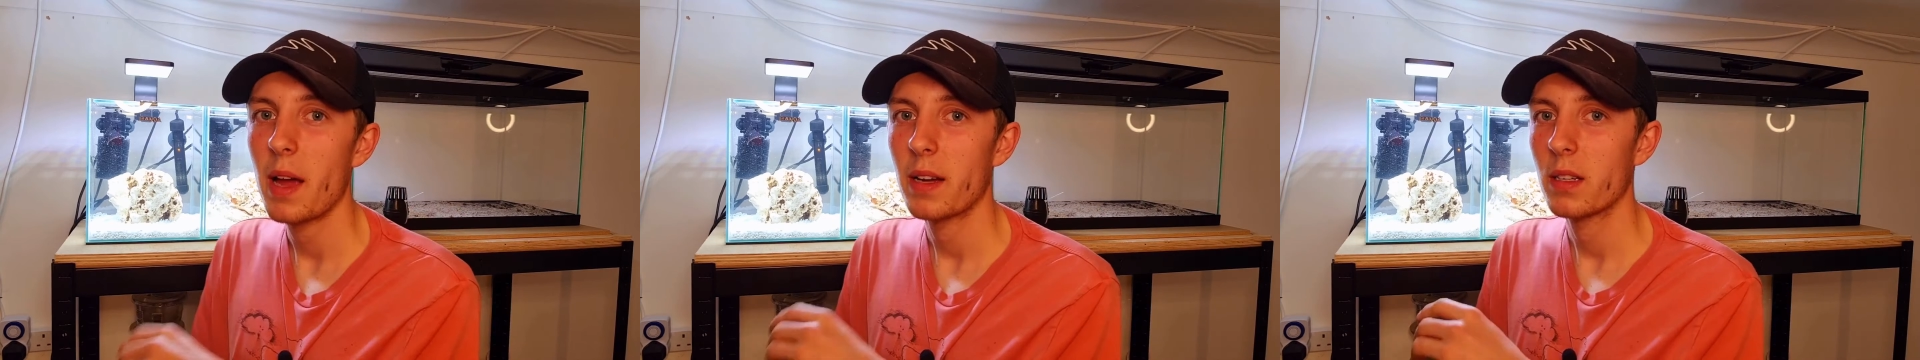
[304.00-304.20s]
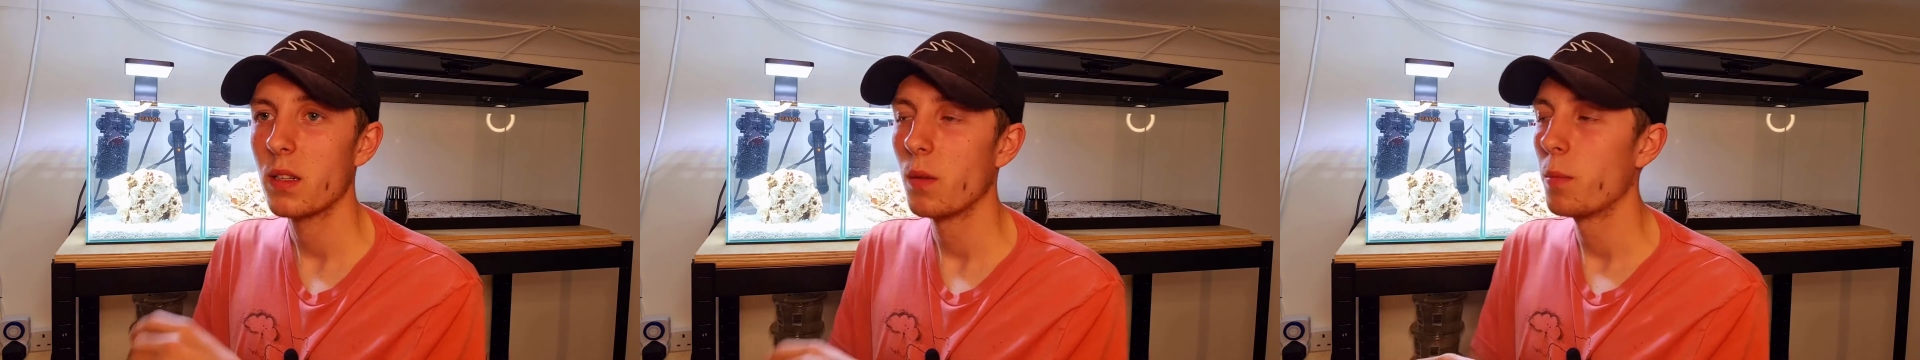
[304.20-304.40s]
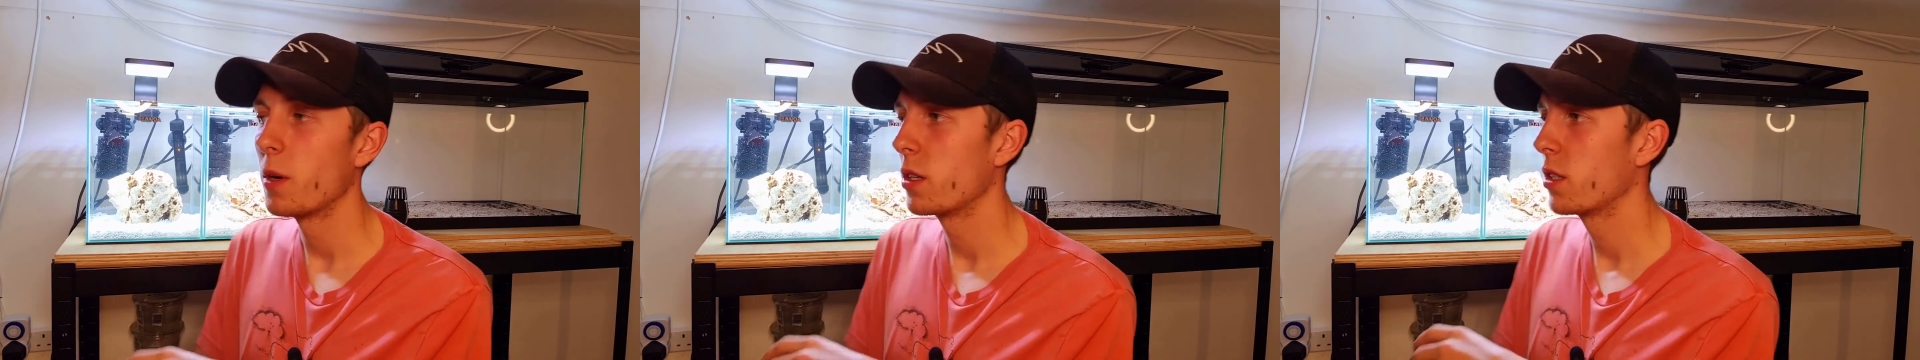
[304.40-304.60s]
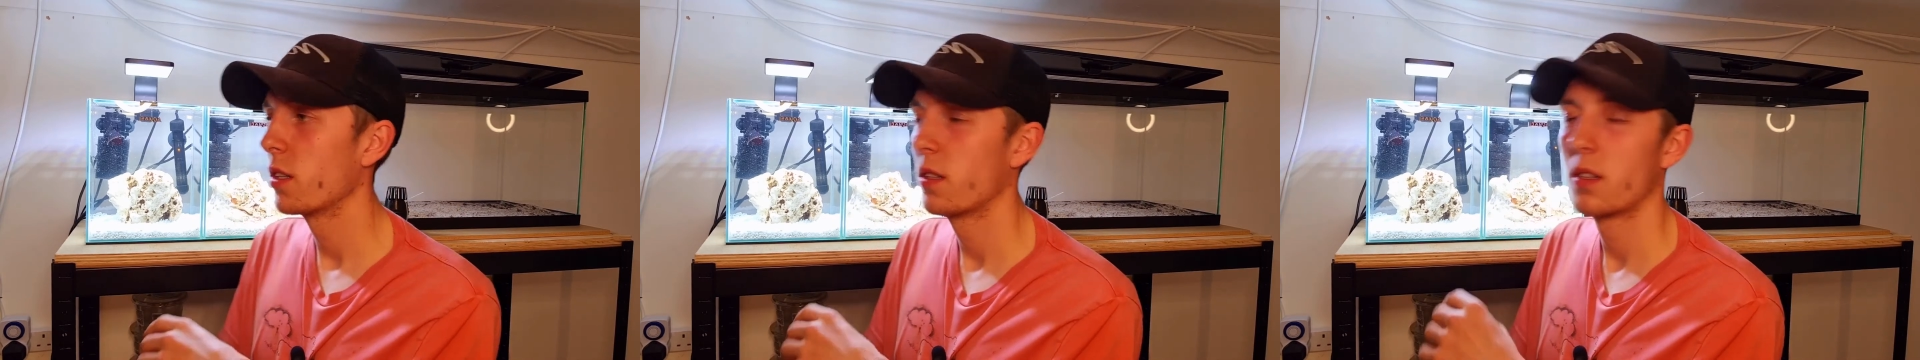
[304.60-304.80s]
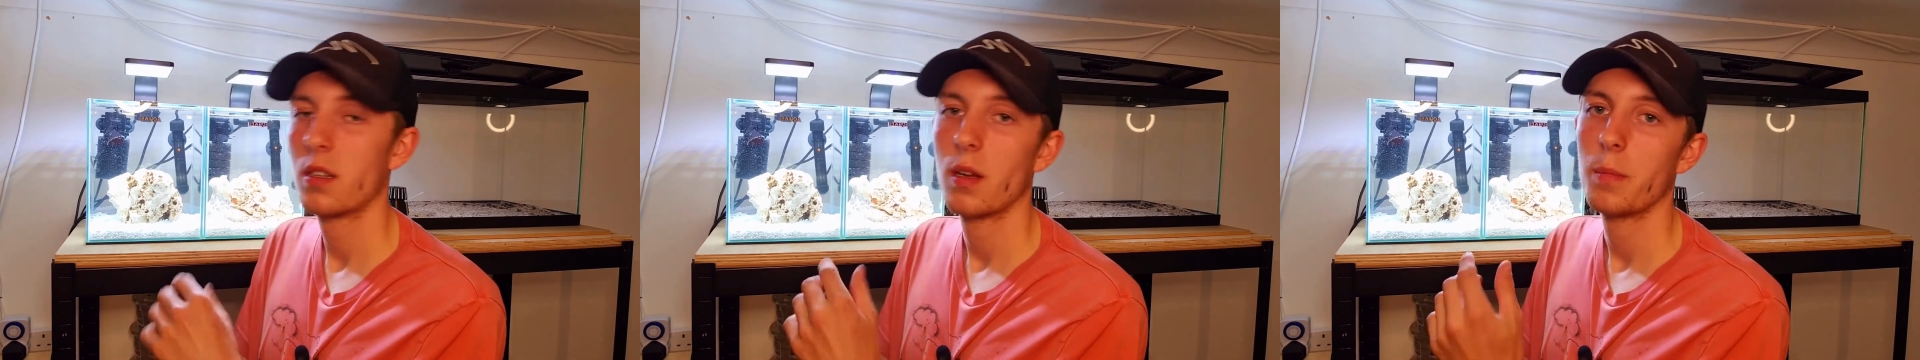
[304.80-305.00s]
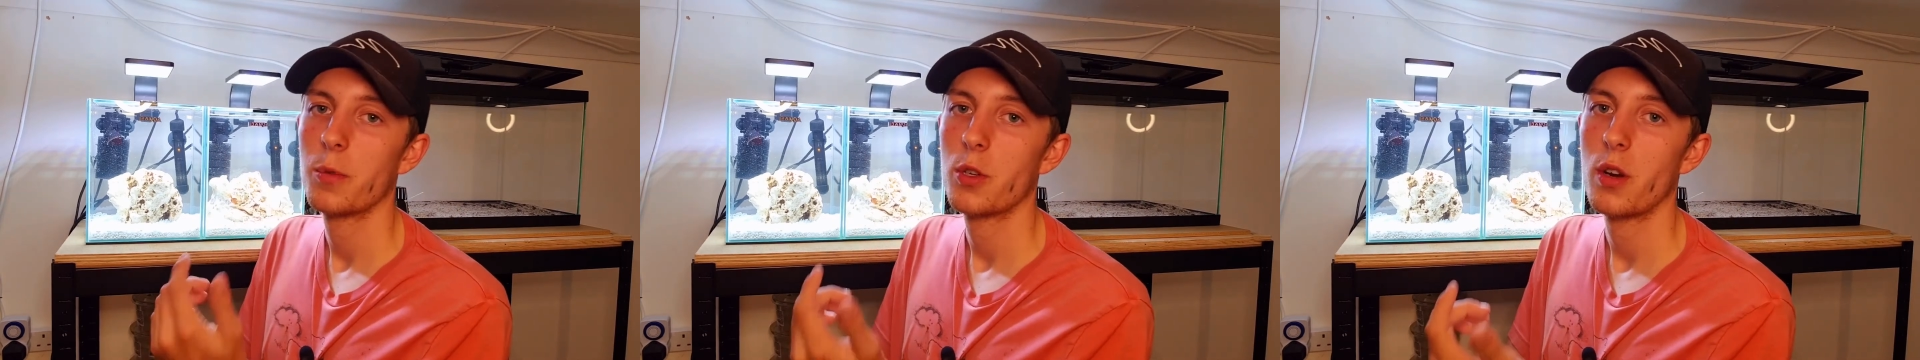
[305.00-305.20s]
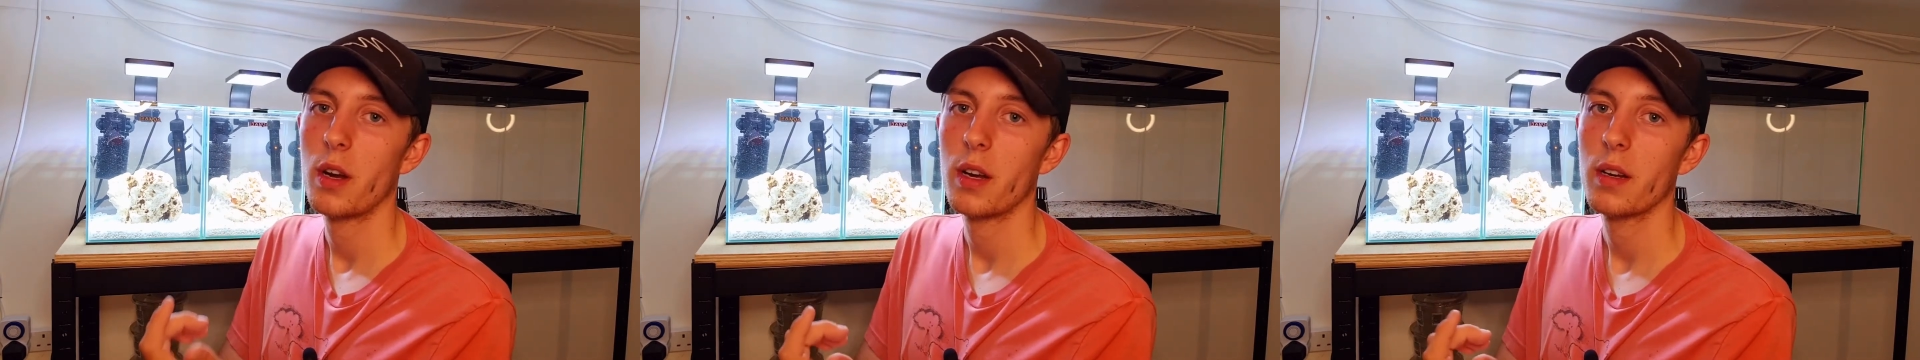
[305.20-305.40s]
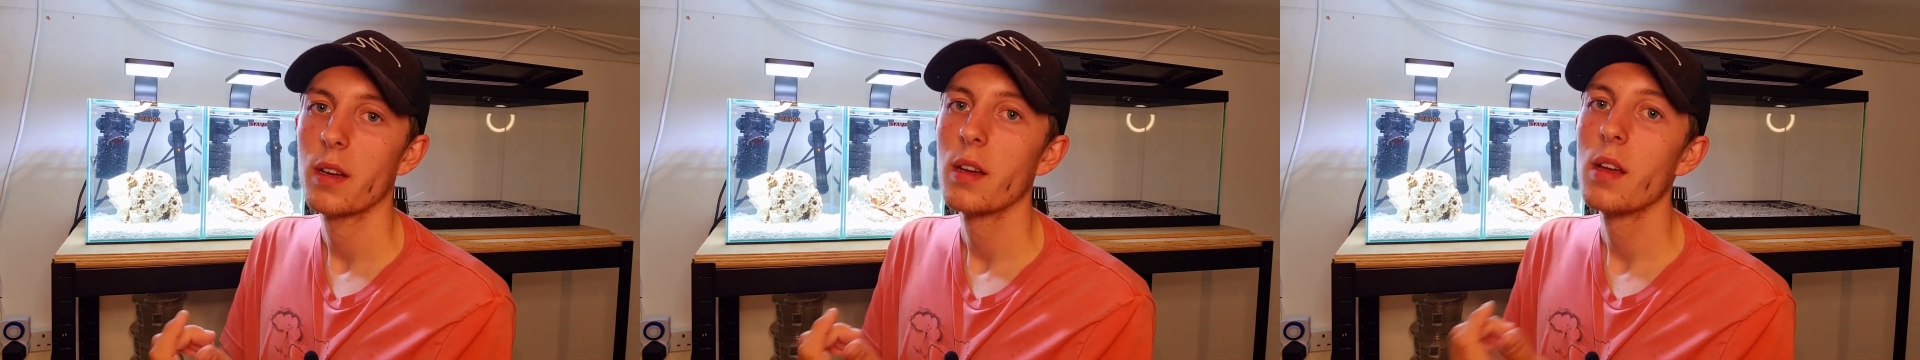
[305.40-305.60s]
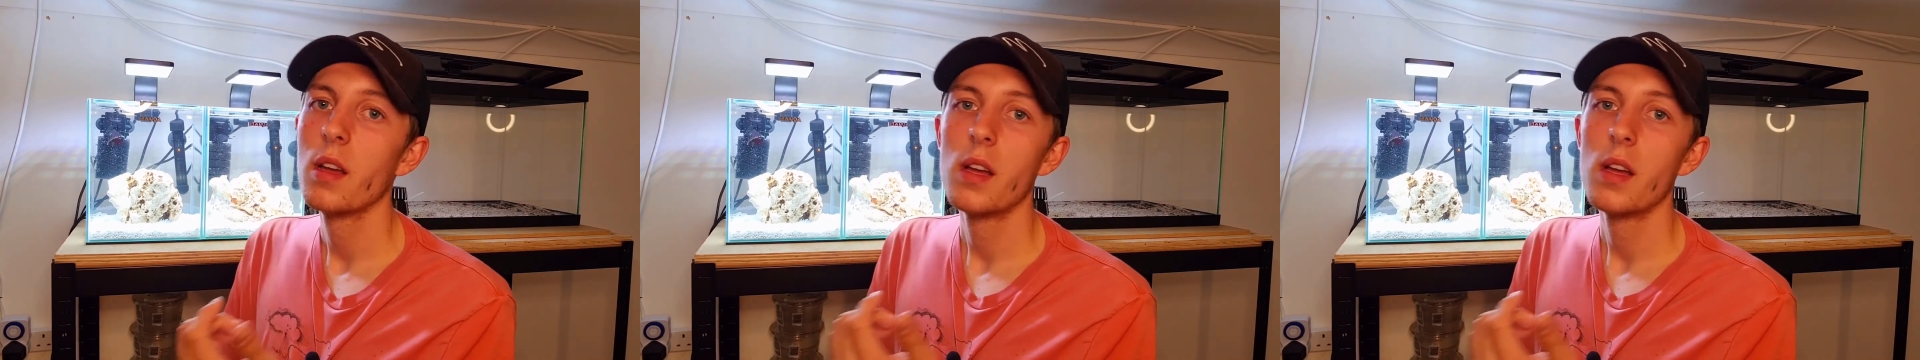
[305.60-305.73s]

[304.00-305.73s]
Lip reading: so much at the substrate.